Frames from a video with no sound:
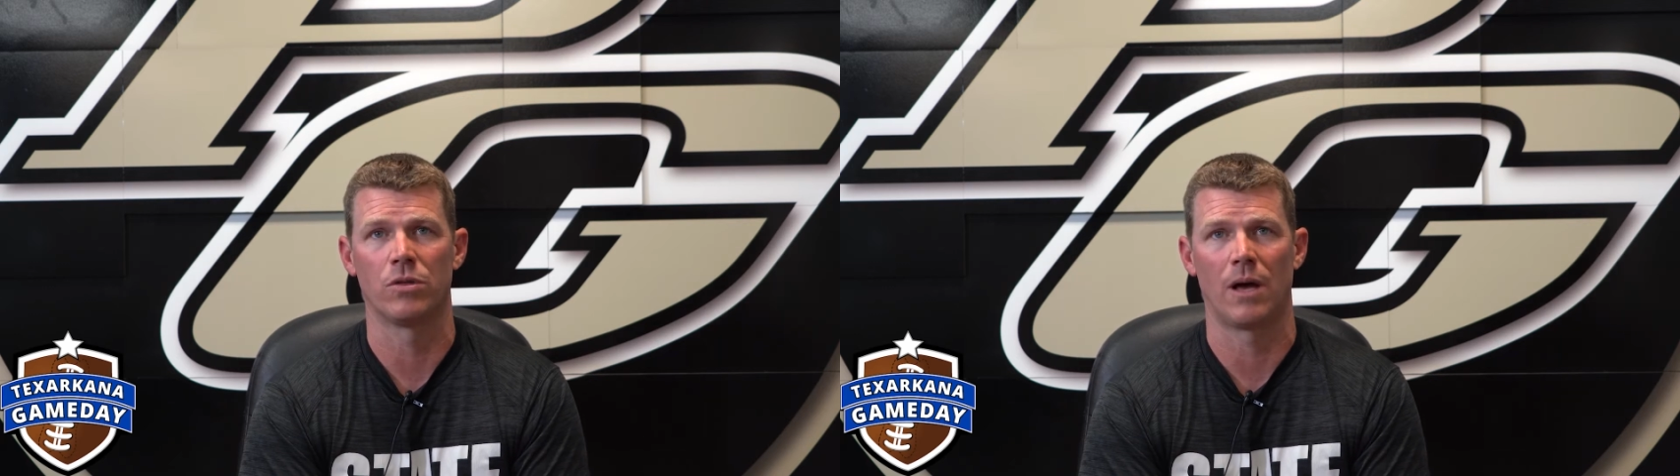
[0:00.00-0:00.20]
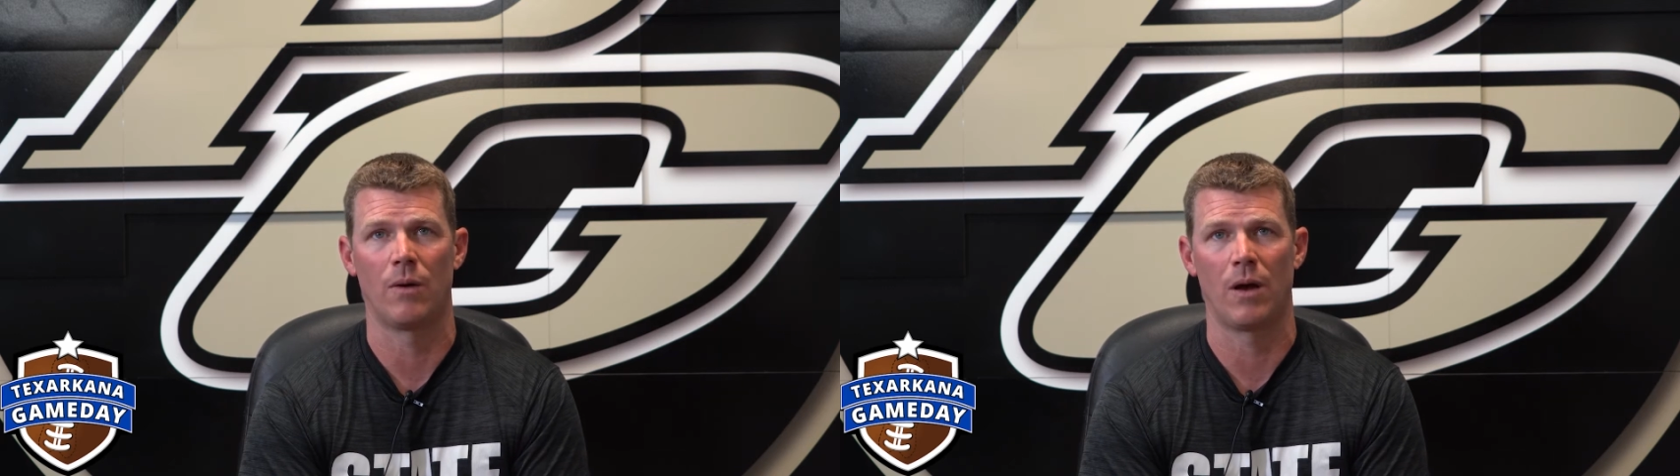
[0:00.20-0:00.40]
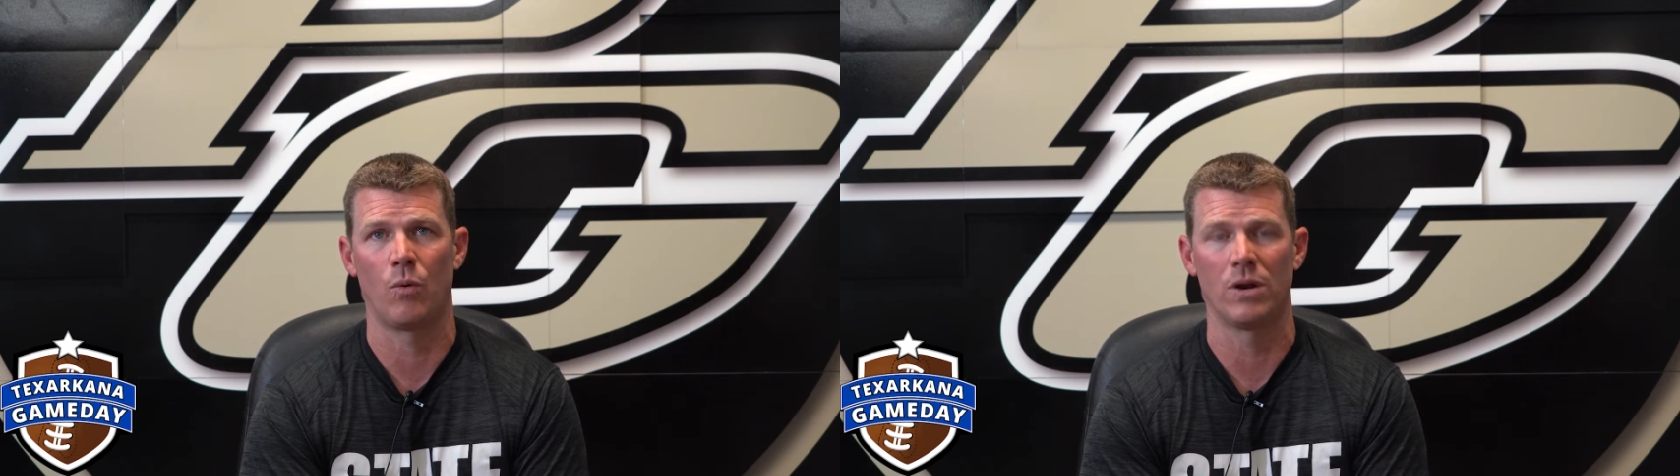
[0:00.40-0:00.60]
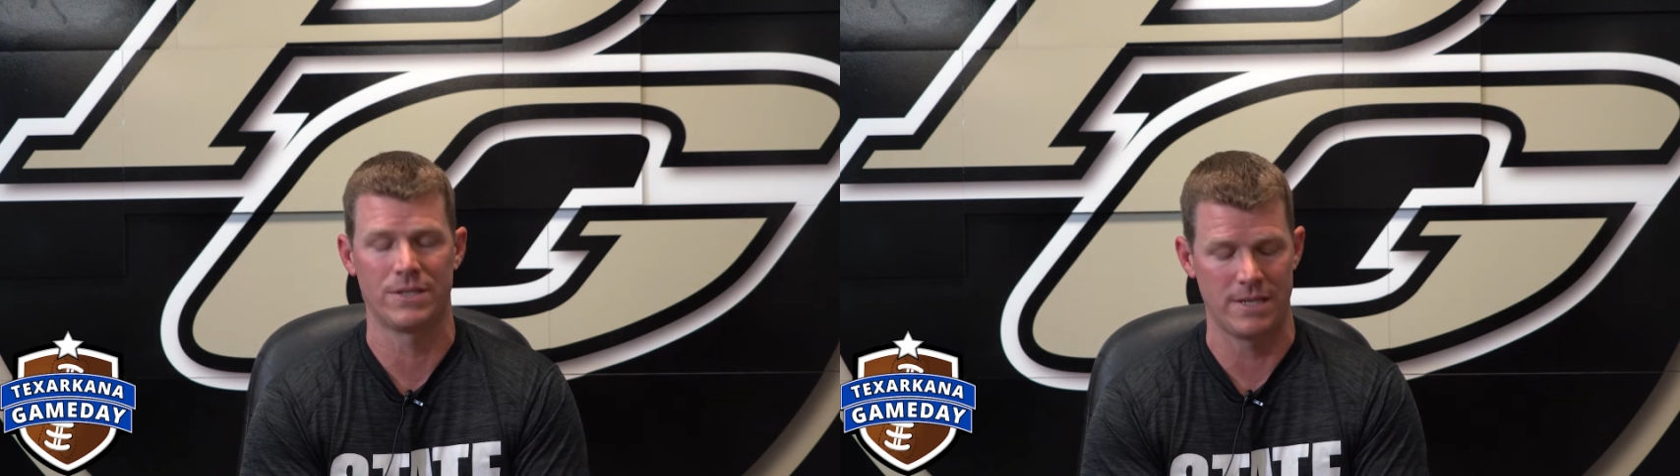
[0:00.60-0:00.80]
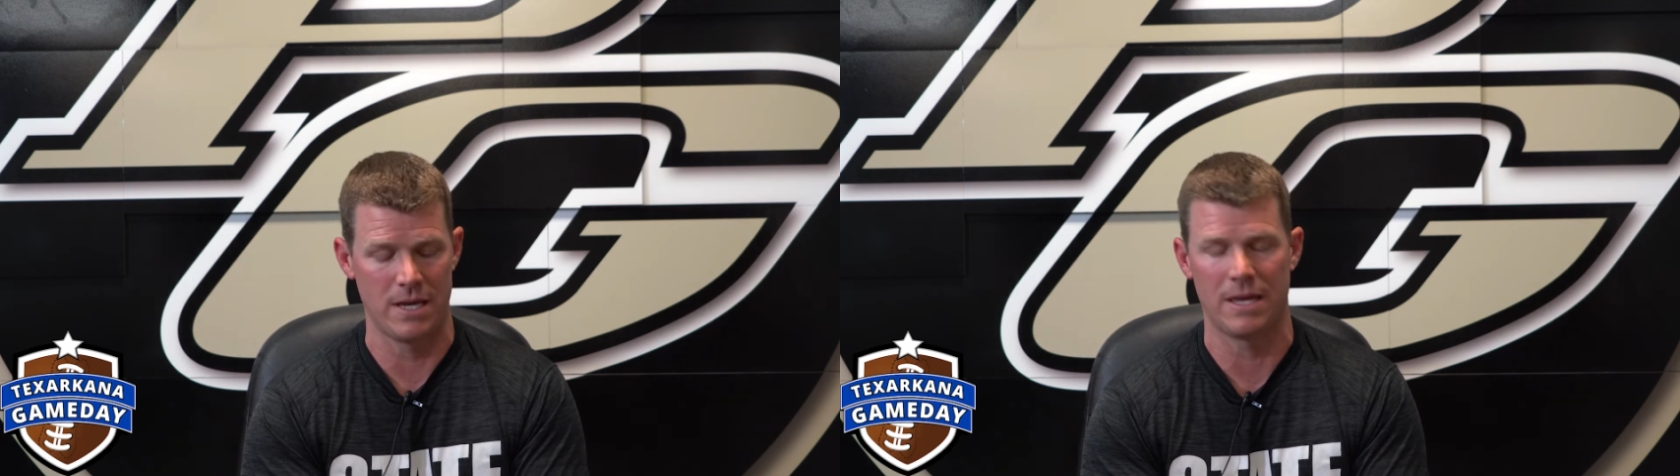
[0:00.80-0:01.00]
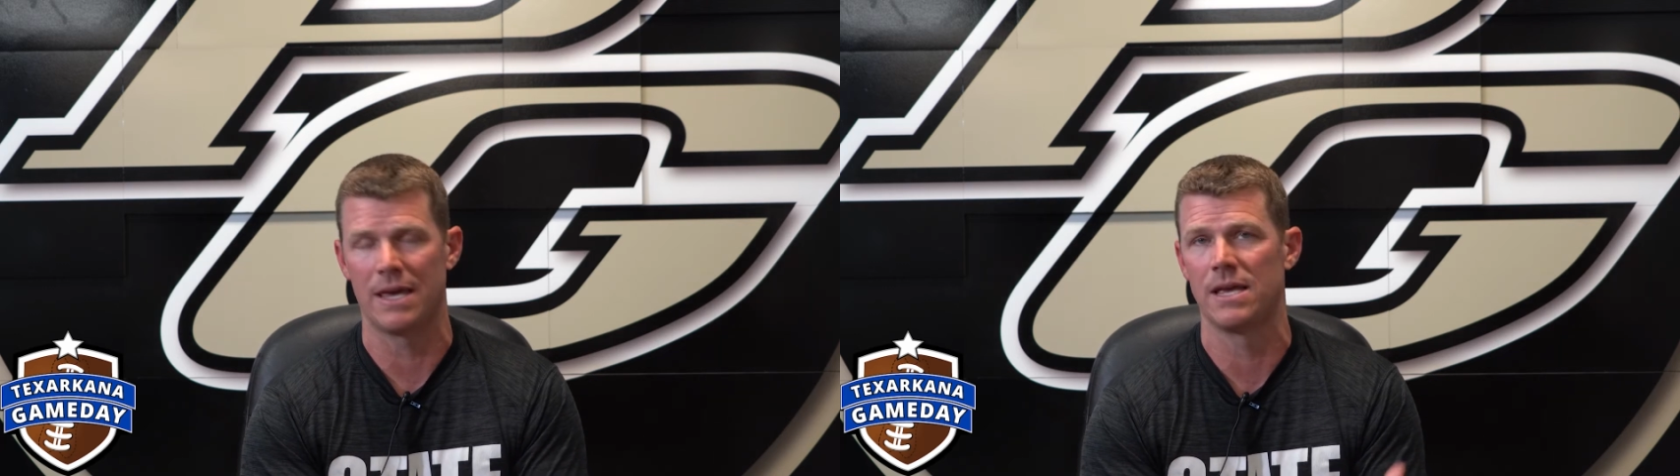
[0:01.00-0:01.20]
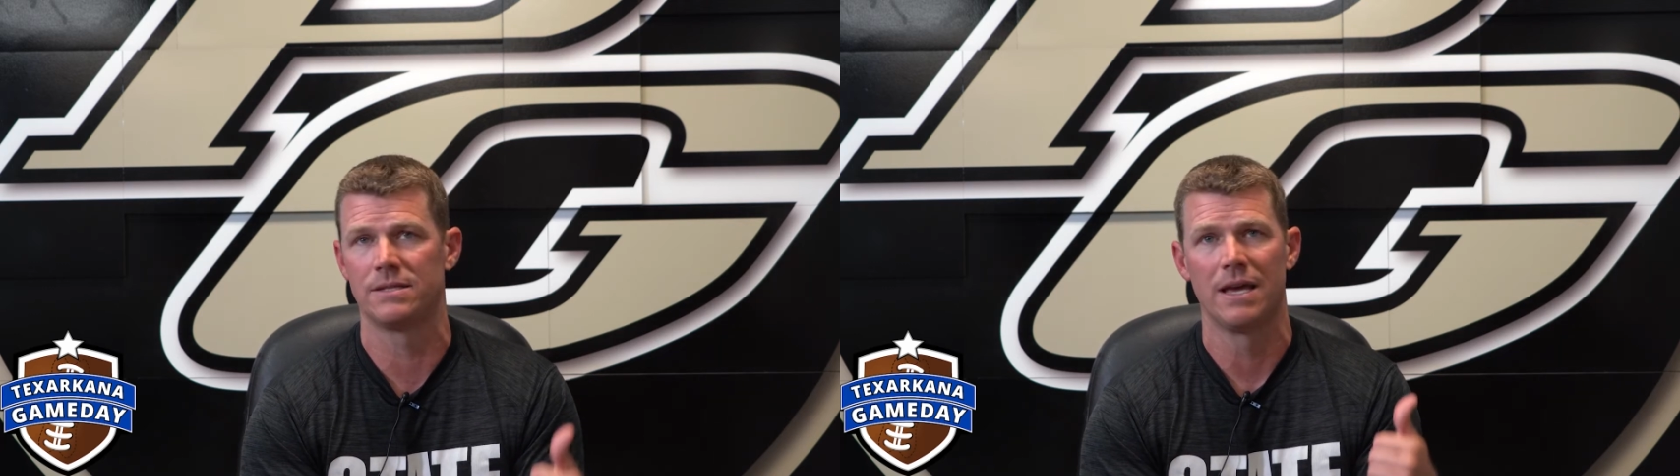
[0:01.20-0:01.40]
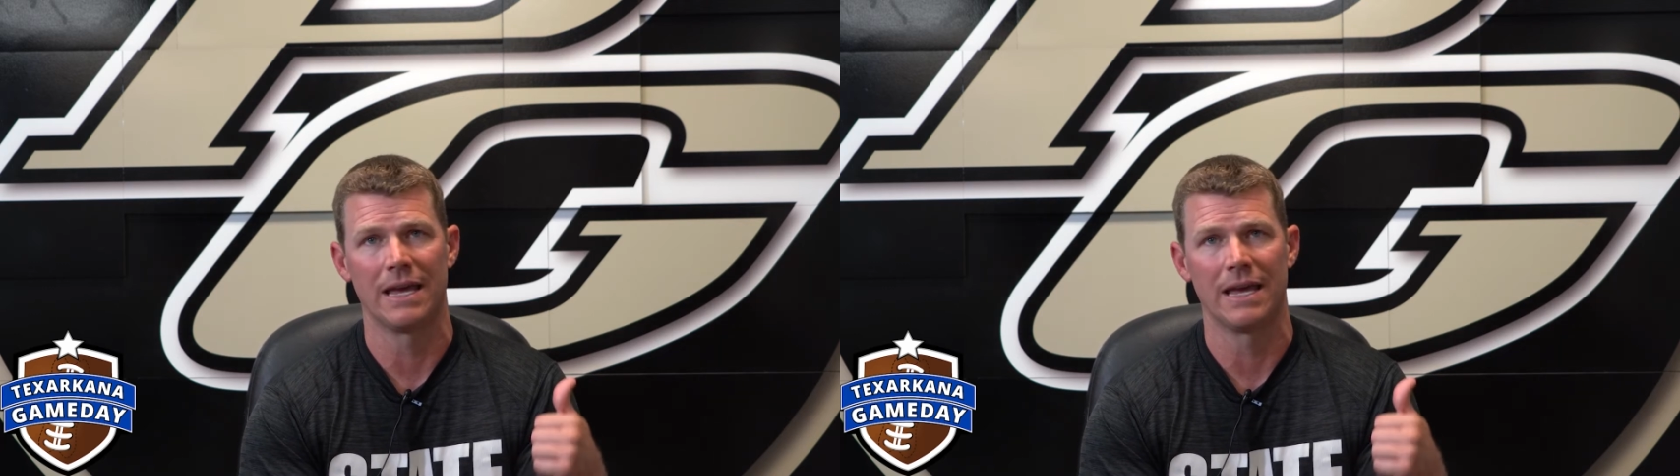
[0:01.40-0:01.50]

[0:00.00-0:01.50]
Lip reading: I want to see kids